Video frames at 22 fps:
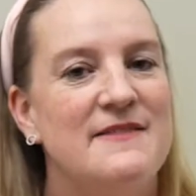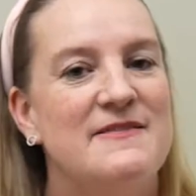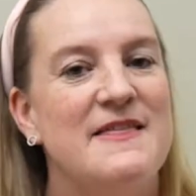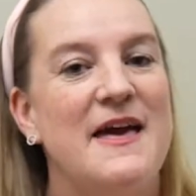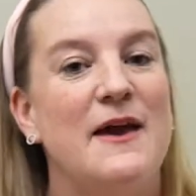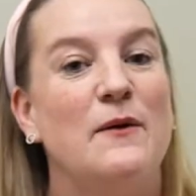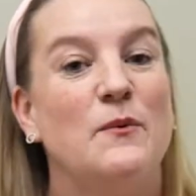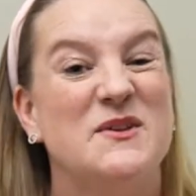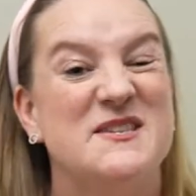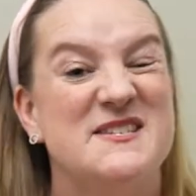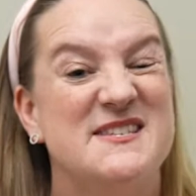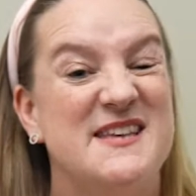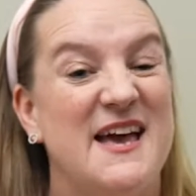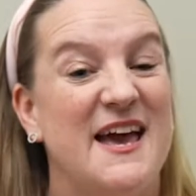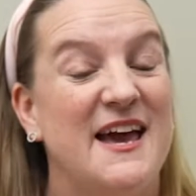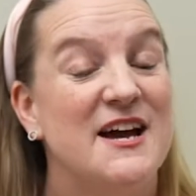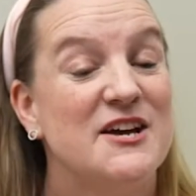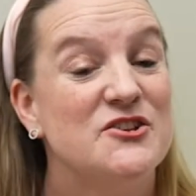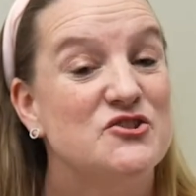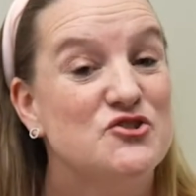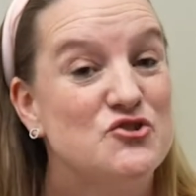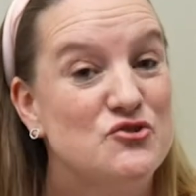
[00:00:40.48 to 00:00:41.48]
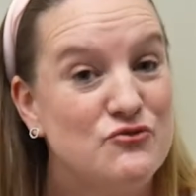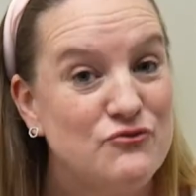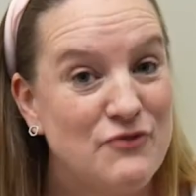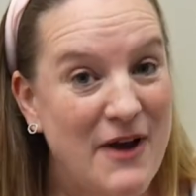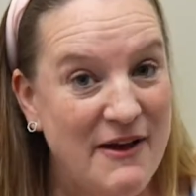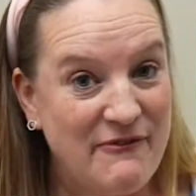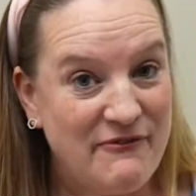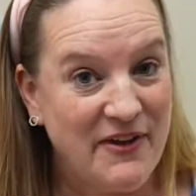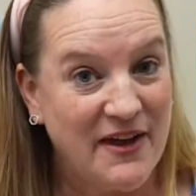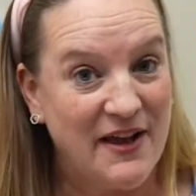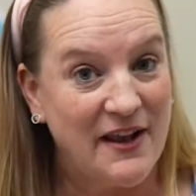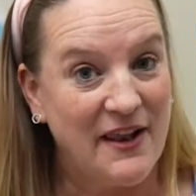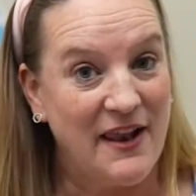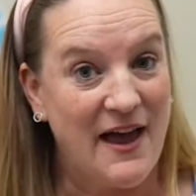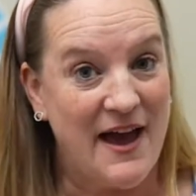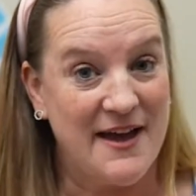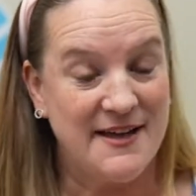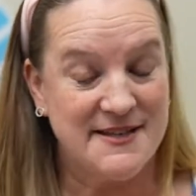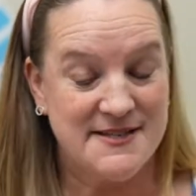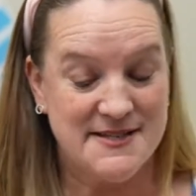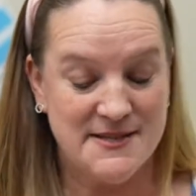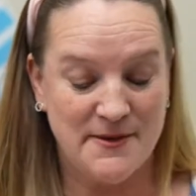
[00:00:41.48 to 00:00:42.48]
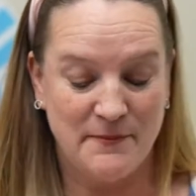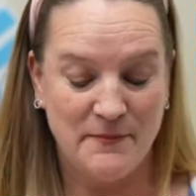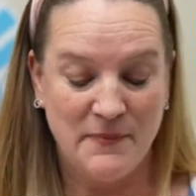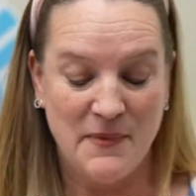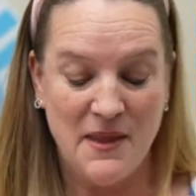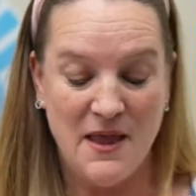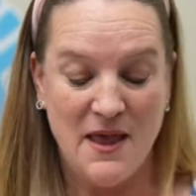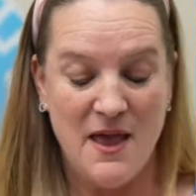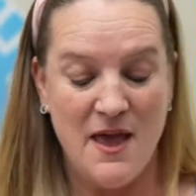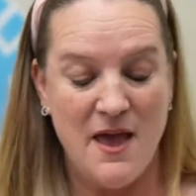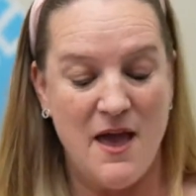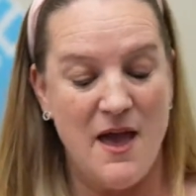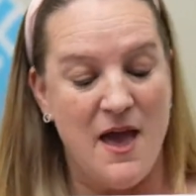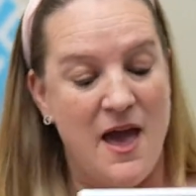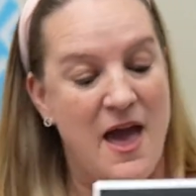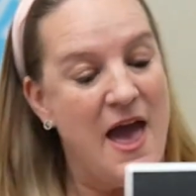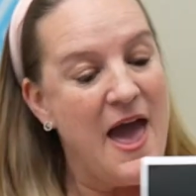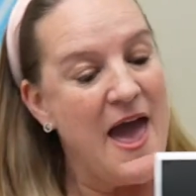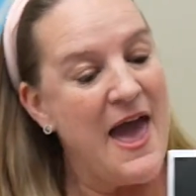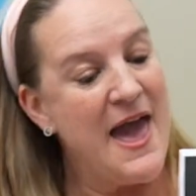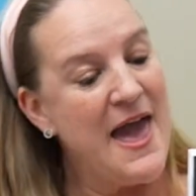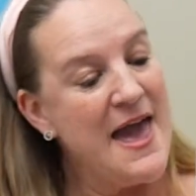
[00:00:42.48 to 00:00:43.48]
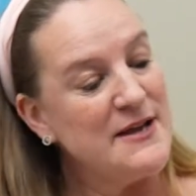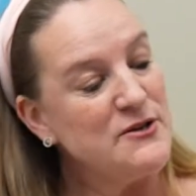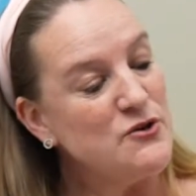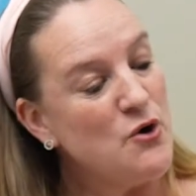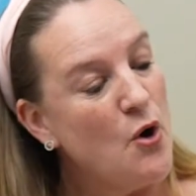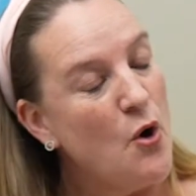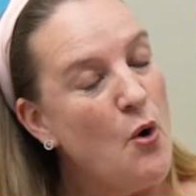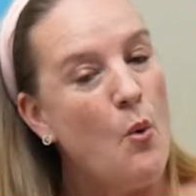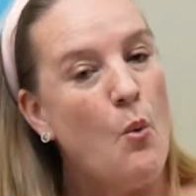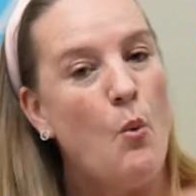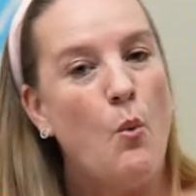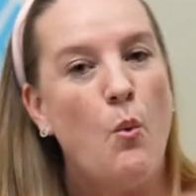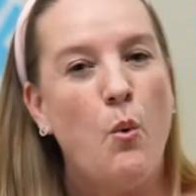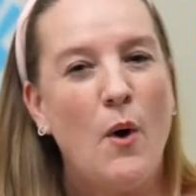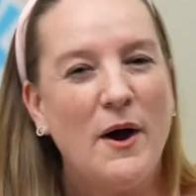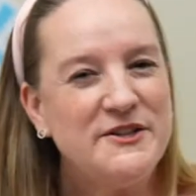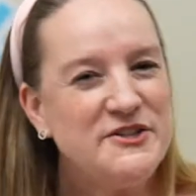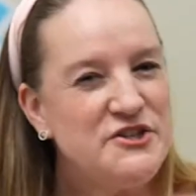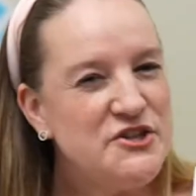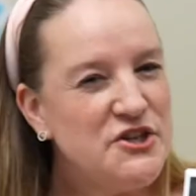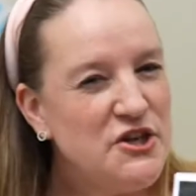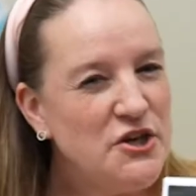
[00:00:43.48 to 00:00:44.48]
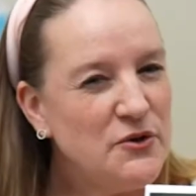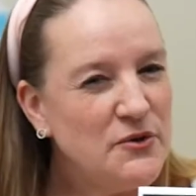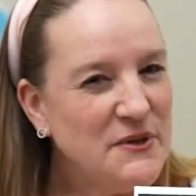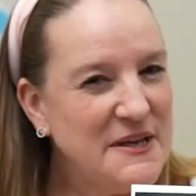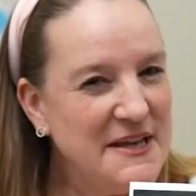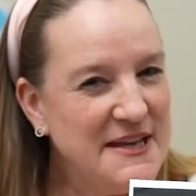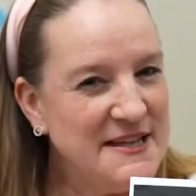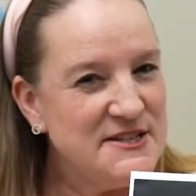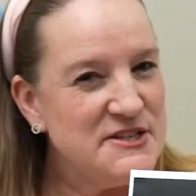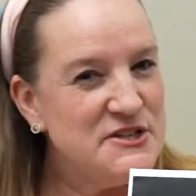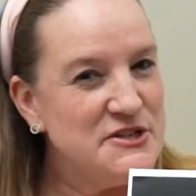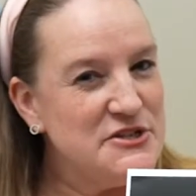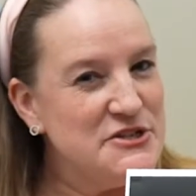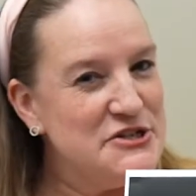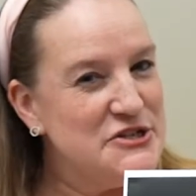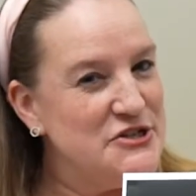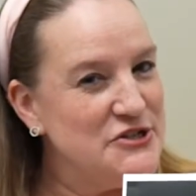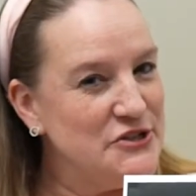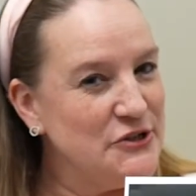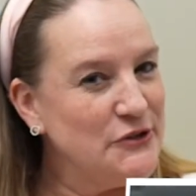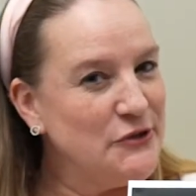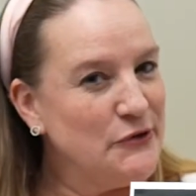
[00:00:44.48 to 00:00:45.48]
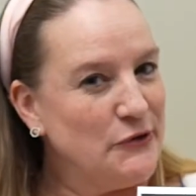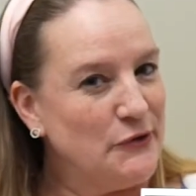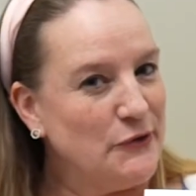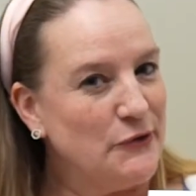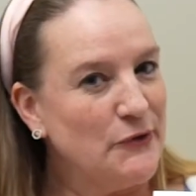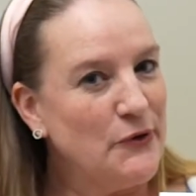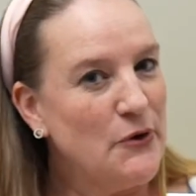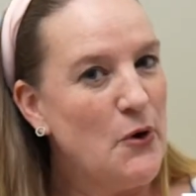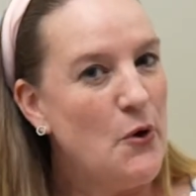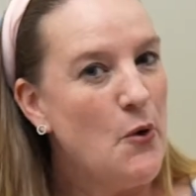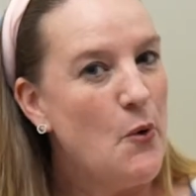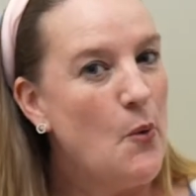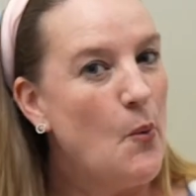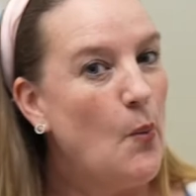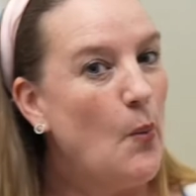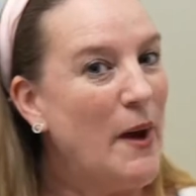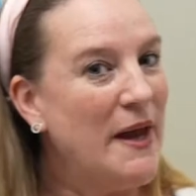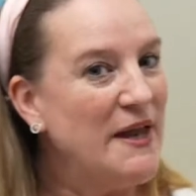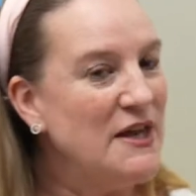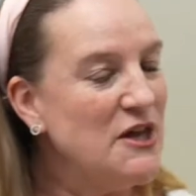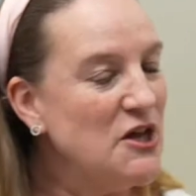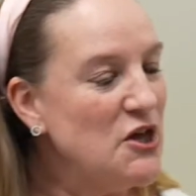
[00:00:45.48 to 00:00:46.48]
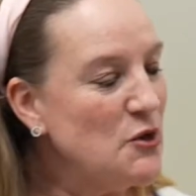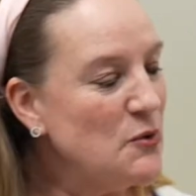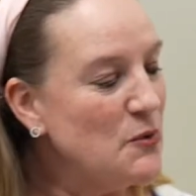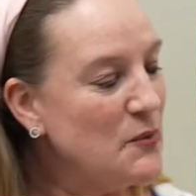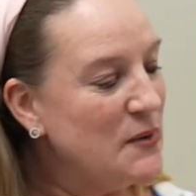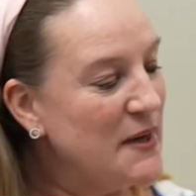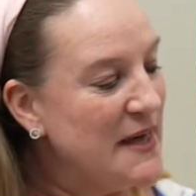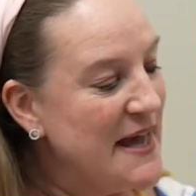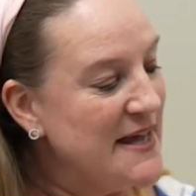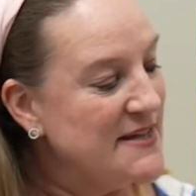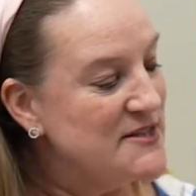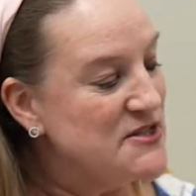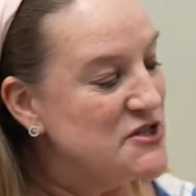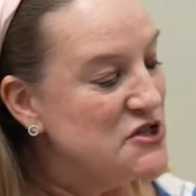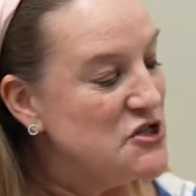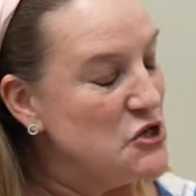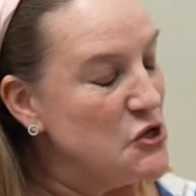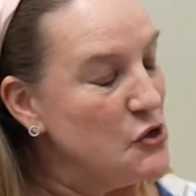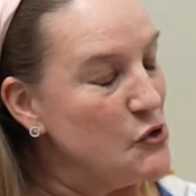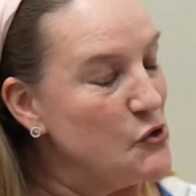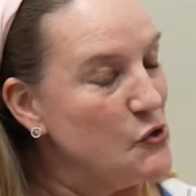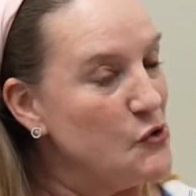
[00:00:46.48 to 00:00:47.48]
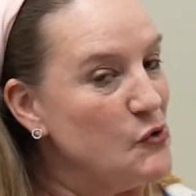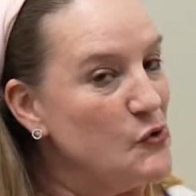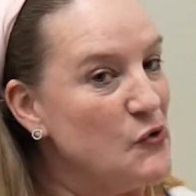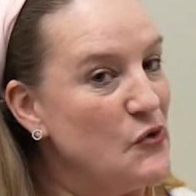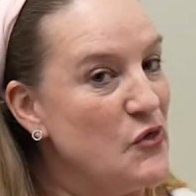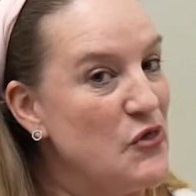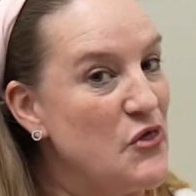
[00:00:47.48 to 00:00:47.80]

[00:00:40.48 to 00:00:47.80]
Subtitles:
they would say a traffic light. And what do you need to do when you get to